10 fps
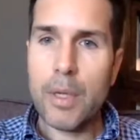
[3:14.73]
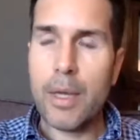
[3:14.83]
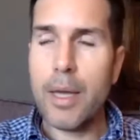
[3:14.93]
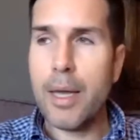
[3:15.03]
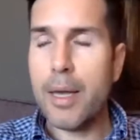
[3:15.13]

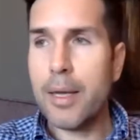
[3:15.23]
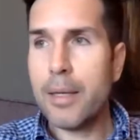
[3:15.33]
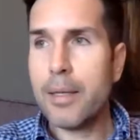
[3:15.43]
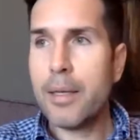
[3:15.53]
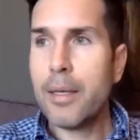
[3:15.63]

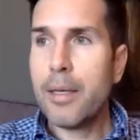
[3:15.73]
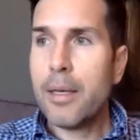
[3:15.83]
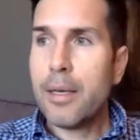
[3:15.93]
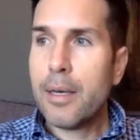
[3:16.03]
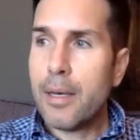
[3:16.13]
And
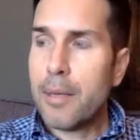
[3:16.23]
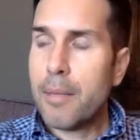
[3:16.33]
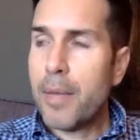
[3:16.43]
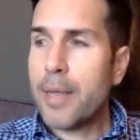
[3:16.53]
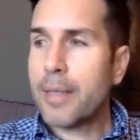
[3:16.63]

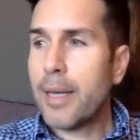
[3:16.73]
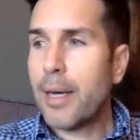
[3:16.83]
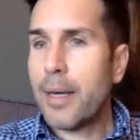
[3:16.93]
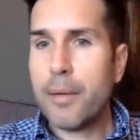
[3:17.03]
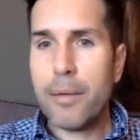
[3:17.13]
as
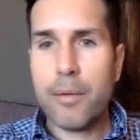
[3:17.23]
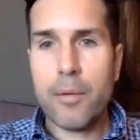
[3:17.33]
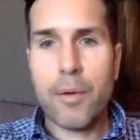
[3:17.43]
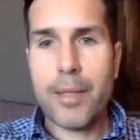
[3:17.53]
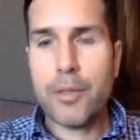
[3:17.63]
I
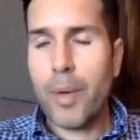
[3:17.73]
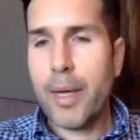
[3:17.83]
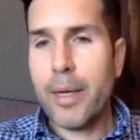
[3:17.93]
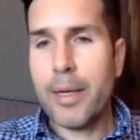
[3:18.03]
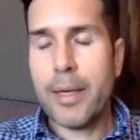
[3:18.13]

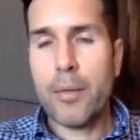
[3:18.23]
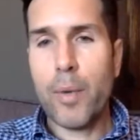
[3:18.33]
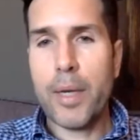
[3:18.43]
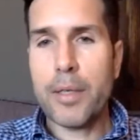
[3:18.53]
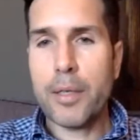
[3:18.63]
graduated and
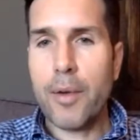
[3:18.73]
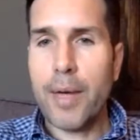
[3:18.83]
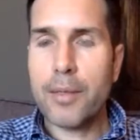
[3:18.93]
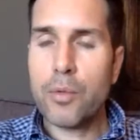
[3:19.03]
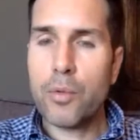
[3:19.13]
went into
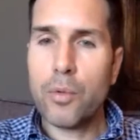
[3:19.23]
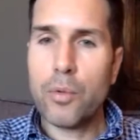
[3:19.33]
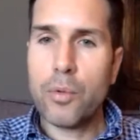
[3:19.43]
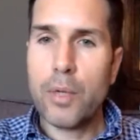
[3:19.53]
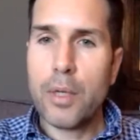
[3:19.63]
grad
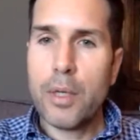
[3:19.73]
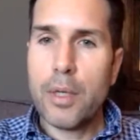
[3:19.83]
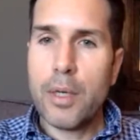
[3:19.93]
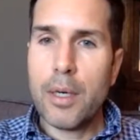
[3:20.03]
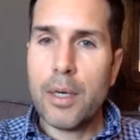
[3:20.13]
school,
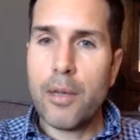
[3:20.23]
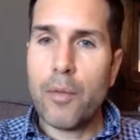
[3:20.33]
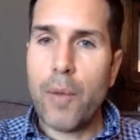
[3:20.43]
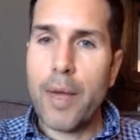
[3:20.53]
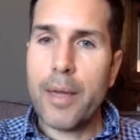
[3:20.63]
the
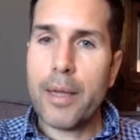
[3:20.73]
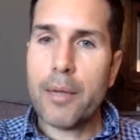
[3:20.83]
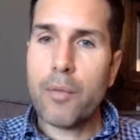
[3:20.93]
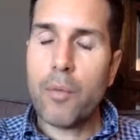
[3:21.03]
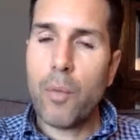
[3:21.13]

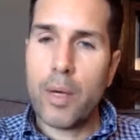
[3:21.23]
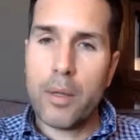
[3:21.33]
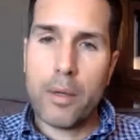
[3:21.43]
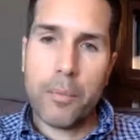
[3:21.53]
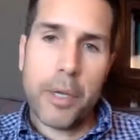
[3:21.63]
writing went a
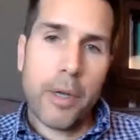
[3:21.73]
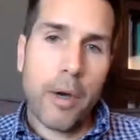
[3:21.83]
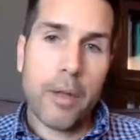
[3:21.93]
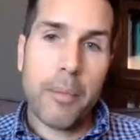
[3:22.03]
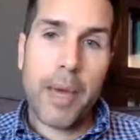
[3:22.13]
little bit
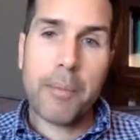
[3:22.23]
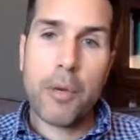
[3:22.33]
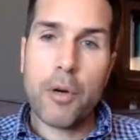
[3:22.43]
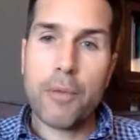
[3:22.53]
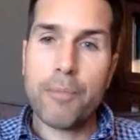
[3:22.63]
on the back
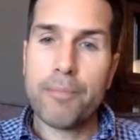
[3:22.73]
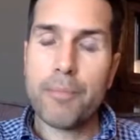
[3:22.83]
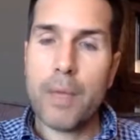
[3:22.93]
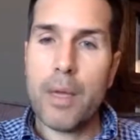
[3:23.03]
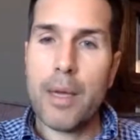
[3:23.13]
burner,
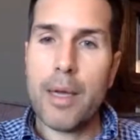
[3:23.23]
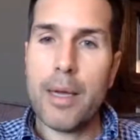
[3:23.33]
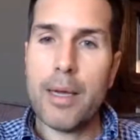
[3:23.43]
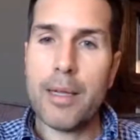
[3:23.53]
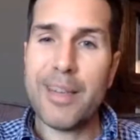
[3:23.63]

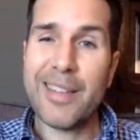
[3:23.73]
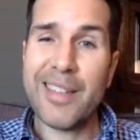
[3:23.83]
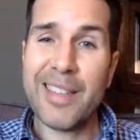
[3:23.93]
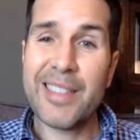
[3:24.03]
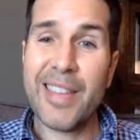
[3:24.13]
and it
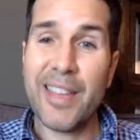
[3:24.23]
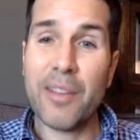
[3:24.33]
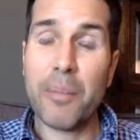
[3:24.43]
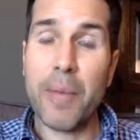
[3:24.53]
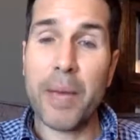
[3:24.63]
kind of stayed on
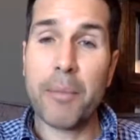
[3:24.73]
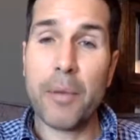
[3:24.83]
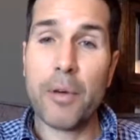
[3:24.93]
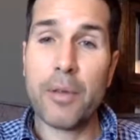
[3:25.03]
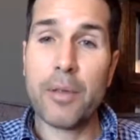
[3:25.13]
the back
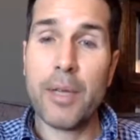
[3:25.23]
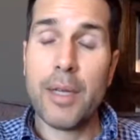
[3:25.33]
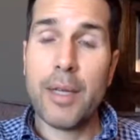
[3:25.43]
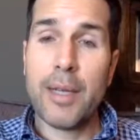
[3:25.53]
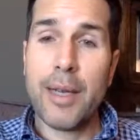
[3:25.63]
burner
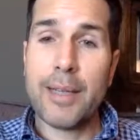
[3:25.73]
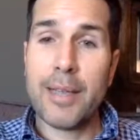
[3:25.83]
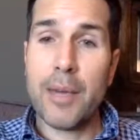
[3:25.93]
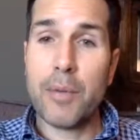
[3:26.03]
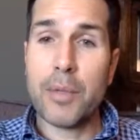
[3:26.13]
as
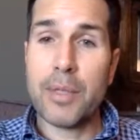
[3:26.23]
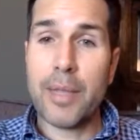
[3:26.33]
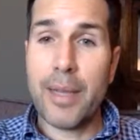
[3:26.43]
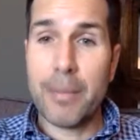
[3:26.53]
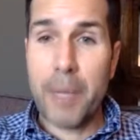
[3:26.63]
I was
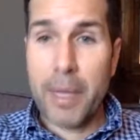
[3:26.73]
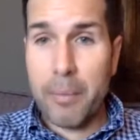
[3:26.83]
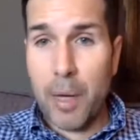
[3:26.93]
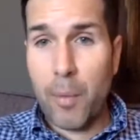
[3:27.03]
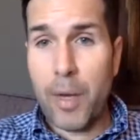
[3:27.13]
like making
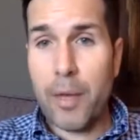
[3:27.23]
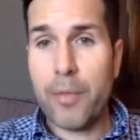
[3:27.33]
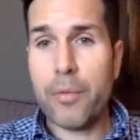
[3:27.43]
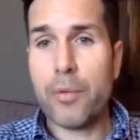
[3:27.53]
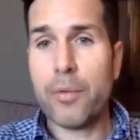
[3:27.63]
my way
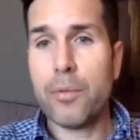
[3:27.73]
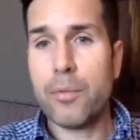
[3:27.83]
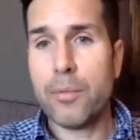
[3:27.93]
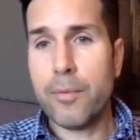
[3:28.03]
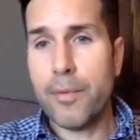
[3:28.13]
through
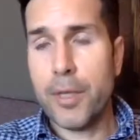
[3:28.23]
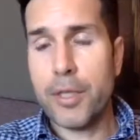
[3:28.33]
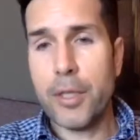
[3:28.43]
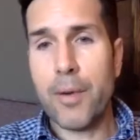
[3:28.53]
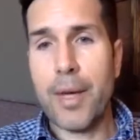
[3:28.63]

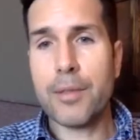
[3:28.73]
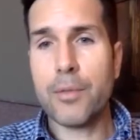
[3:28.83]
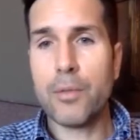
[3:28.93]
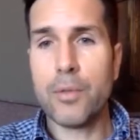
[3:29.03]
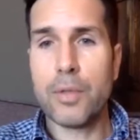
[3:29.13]
finishing grad
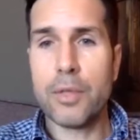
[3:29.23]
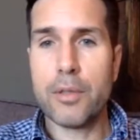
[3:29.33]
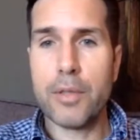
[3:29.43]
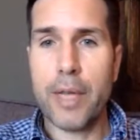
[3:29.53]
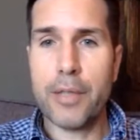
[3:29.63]
school,
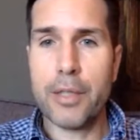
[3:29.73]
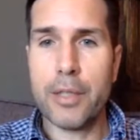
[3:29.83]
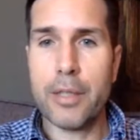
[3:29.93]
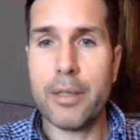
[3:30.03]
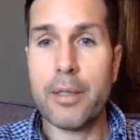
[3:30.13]

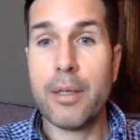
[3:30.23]
dissertation,